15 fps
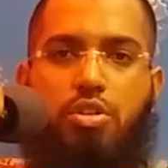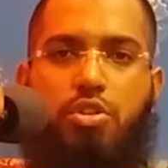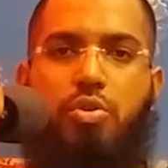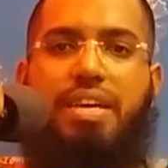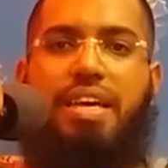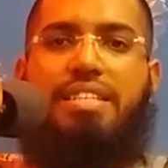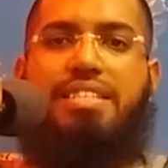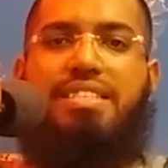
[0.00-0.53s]

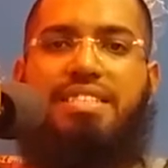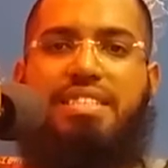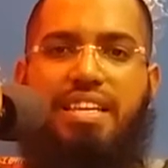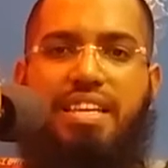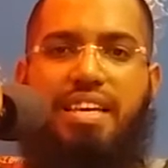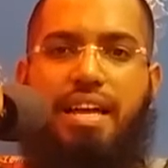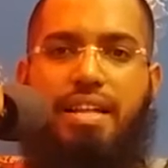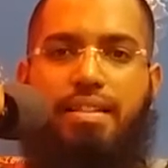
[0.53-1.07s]
You can
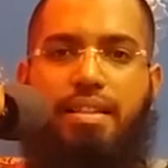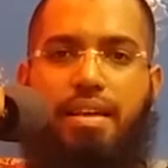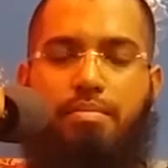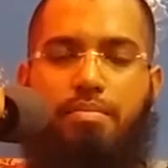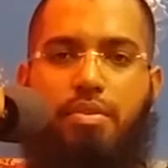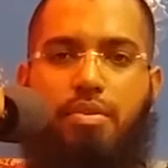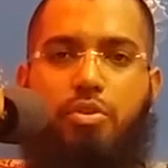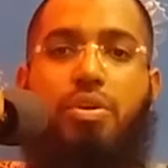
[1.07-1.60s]
see at
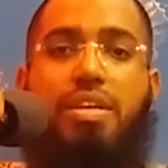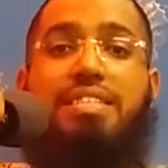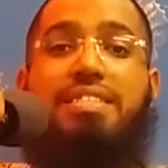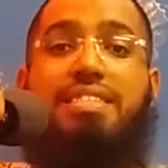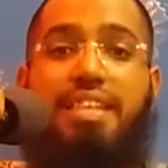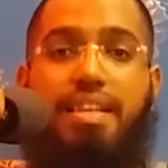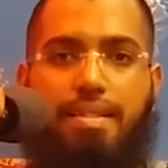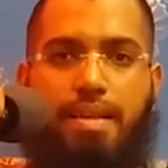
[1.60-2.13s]
them. You can
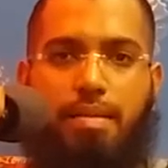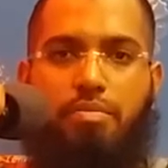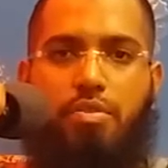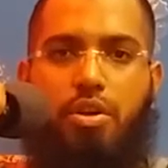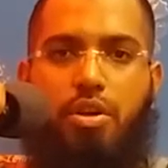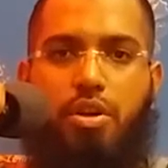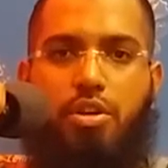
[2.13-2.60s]
see them.